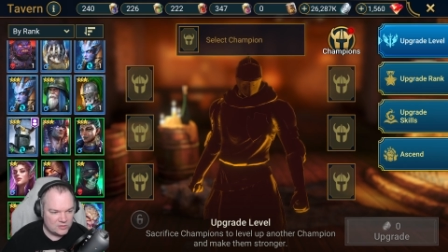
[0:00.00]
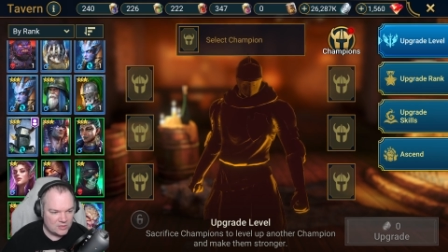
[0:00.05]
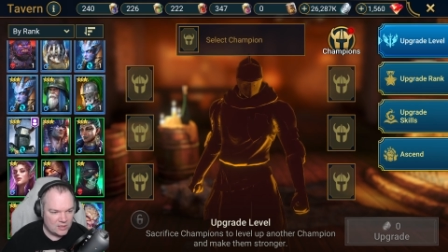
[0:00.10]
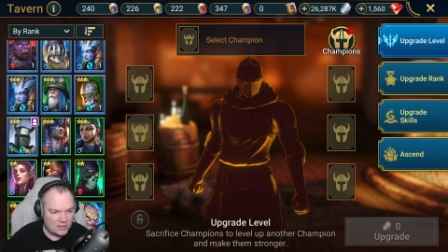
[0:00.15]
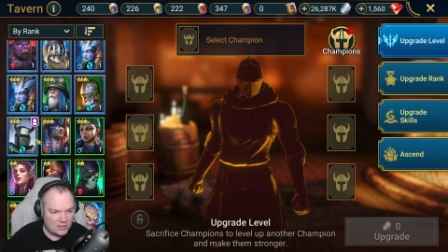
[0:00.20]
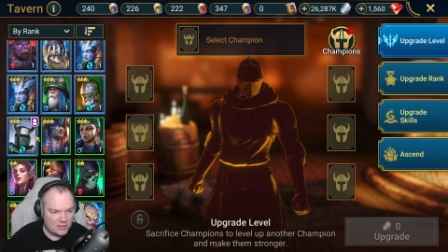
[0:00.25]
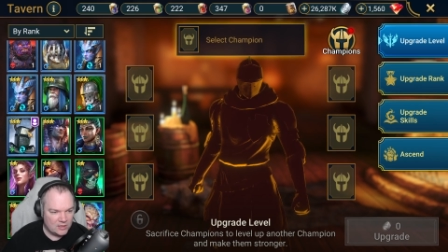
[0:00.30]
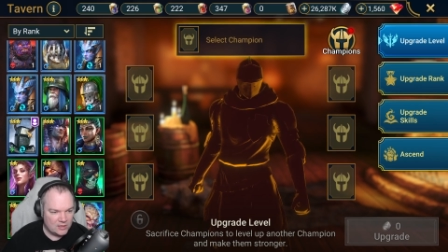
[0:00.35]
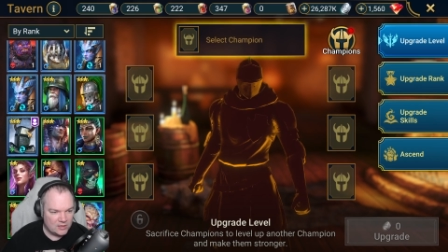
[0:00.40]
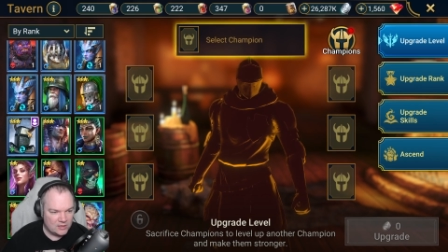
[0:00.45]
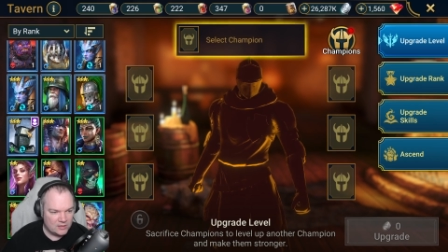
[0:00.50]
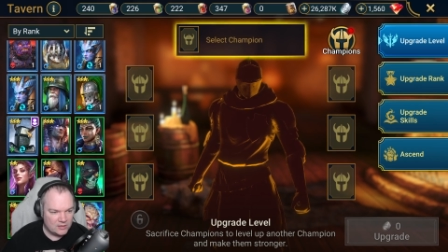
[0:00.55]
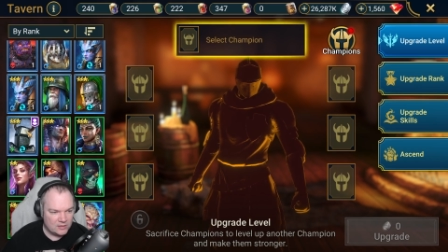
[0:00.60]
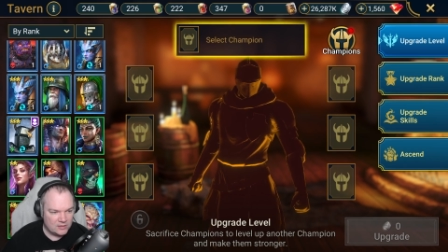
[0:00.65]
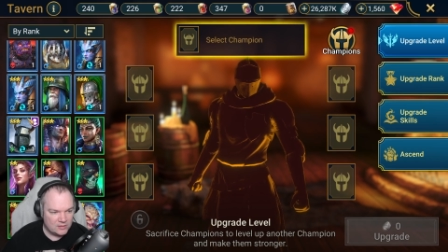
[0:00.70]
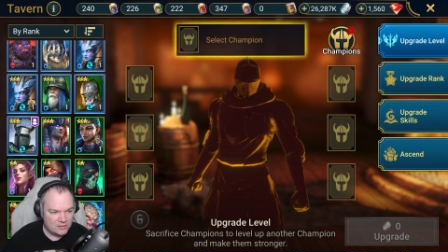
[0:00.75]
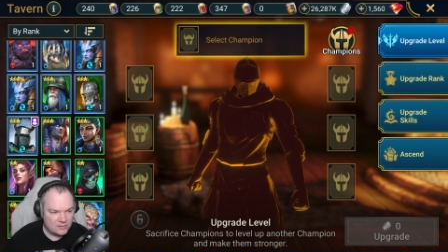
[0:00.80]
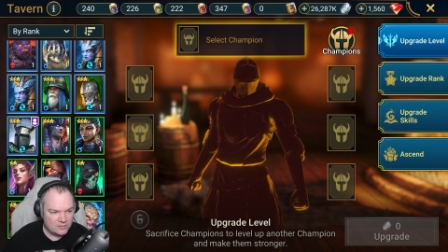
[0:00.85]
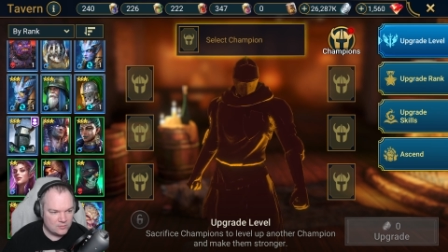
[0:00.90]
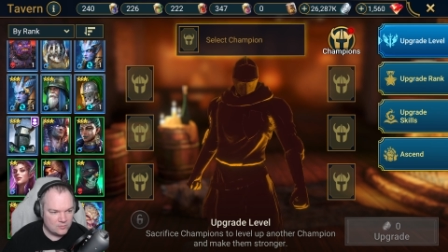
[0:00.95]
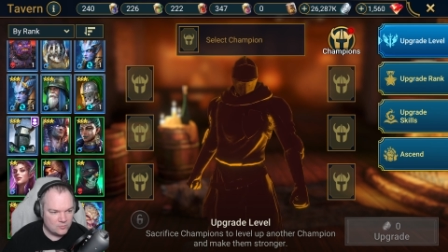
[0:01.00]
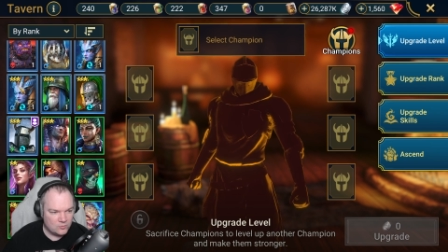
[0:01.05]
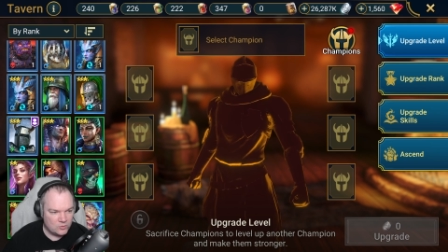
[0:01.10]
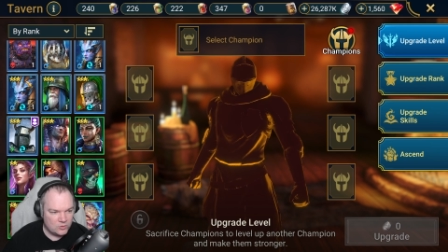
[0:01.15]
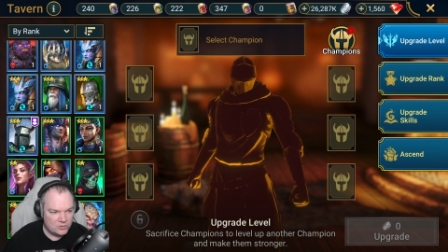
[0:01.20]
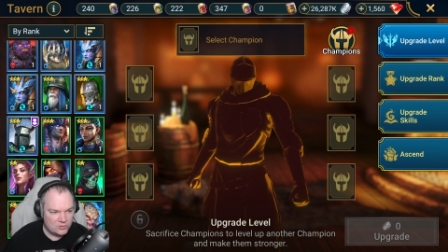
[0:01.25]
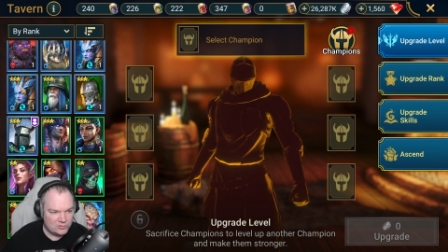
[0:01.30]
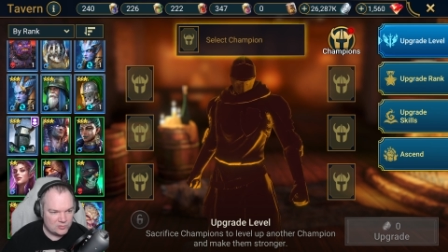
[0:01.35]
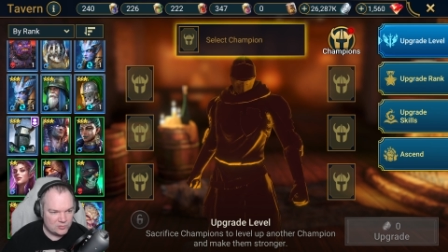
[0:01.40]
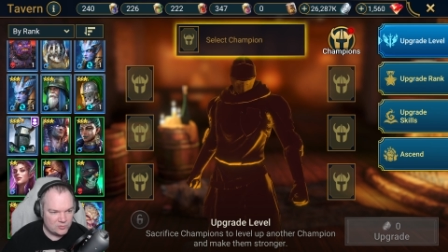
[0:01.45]
we'll
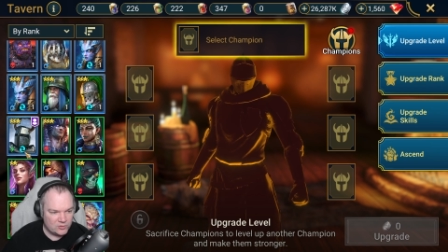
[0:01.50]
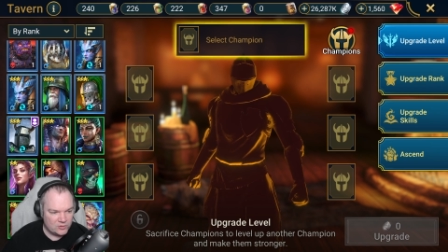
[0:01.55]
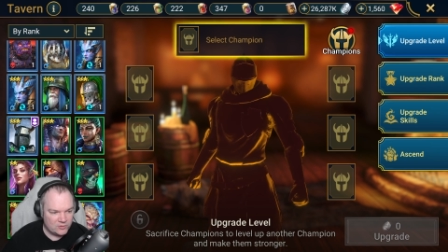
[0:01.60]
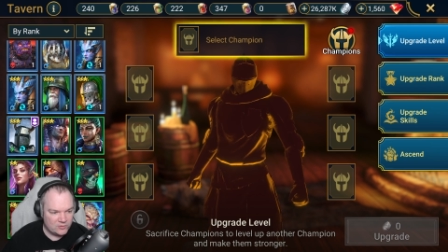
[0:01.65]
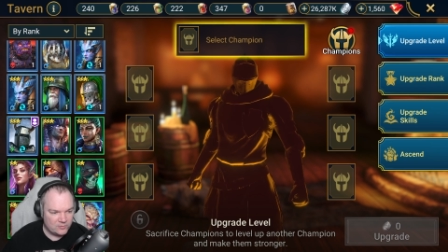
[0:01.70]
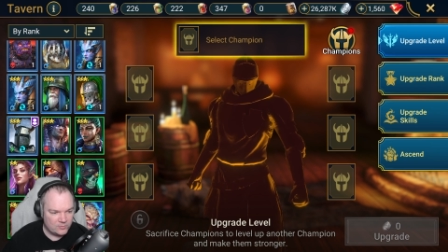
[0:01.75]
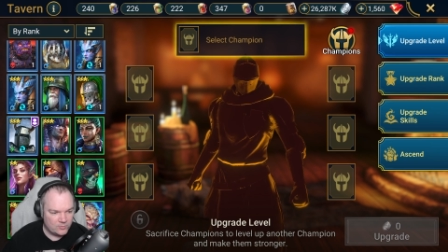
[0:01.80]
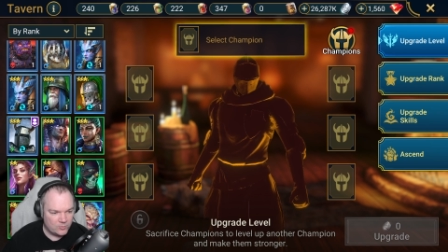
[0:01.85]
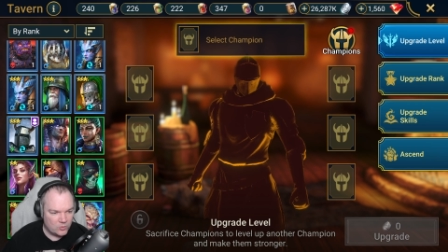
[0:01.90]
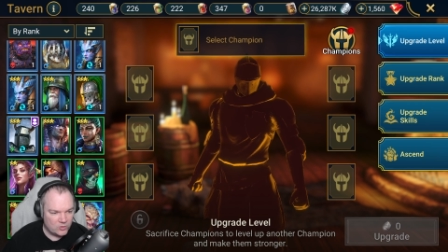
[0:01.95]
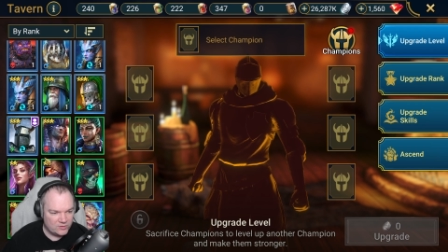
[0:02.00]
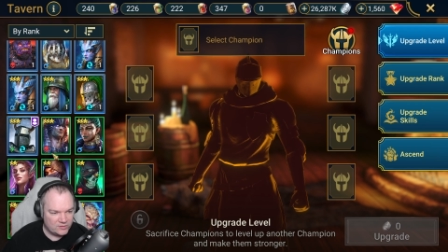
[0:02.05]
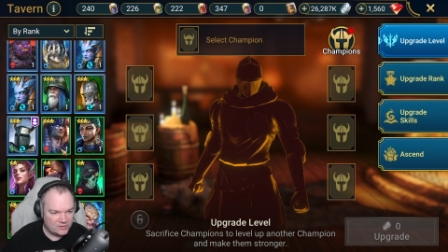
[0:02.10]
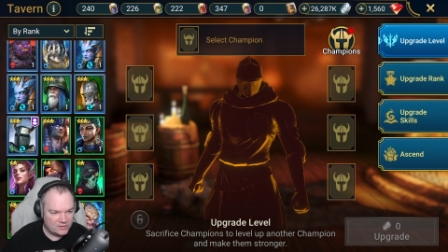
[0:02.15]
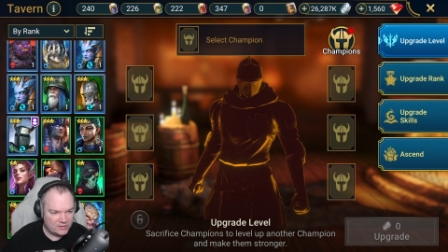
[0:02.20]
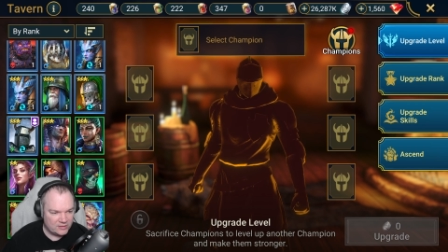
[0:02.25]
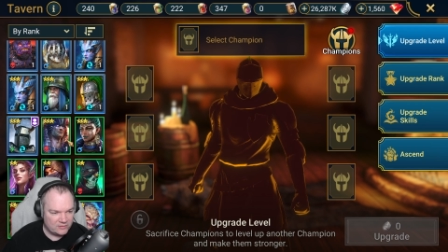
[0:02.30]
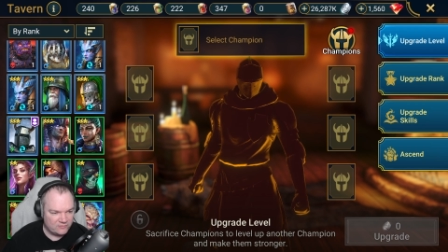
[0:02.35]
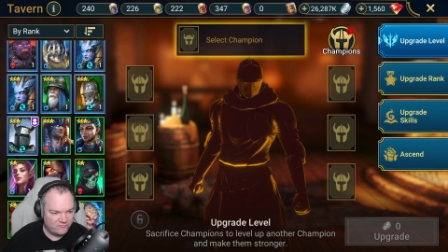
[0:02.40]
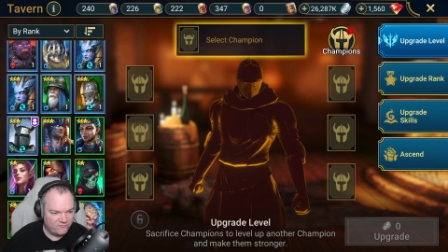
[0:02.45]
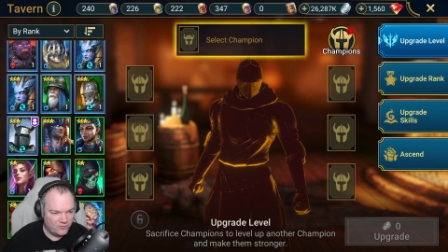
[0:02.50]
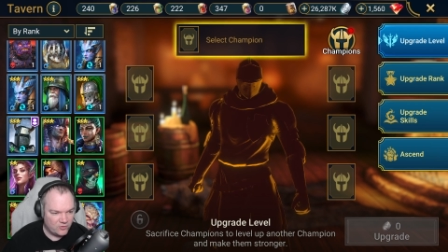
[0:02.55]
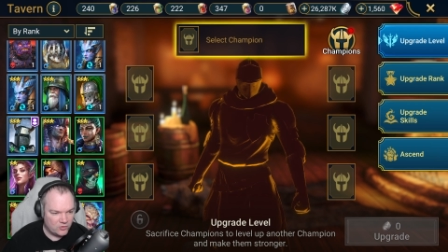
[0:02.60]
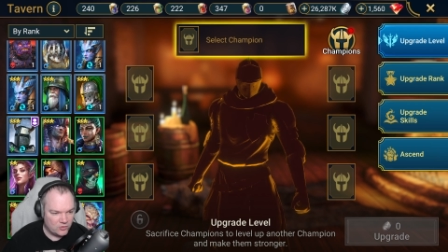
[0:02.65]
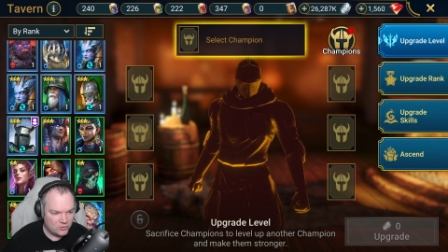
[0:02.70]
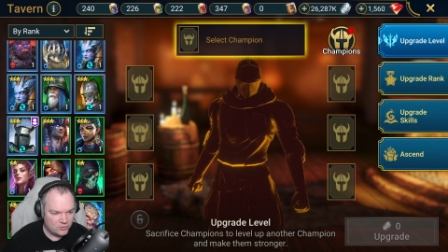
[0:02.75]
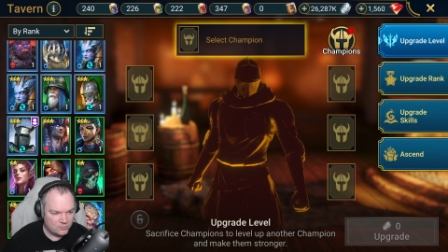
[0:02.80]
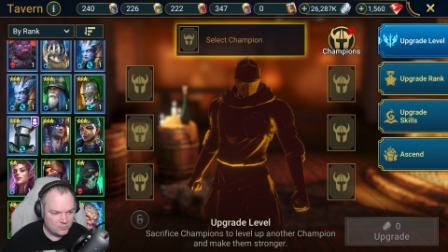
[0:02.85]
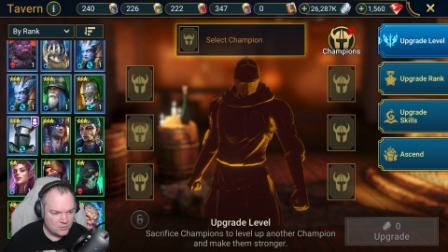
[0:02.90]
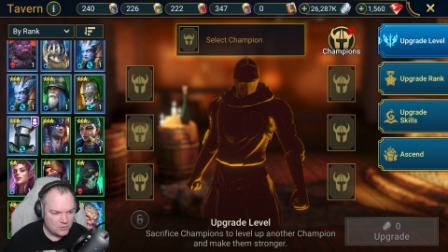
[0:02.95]
use one of the ones that I can
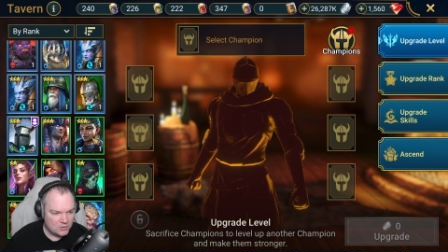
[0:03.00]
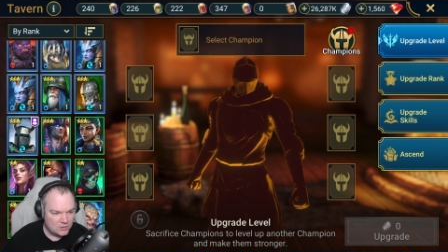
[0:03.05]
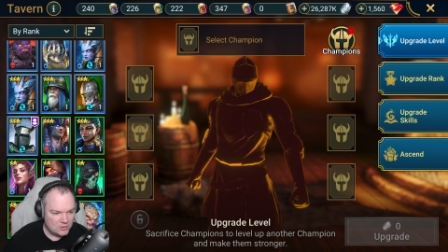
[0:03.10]
farm.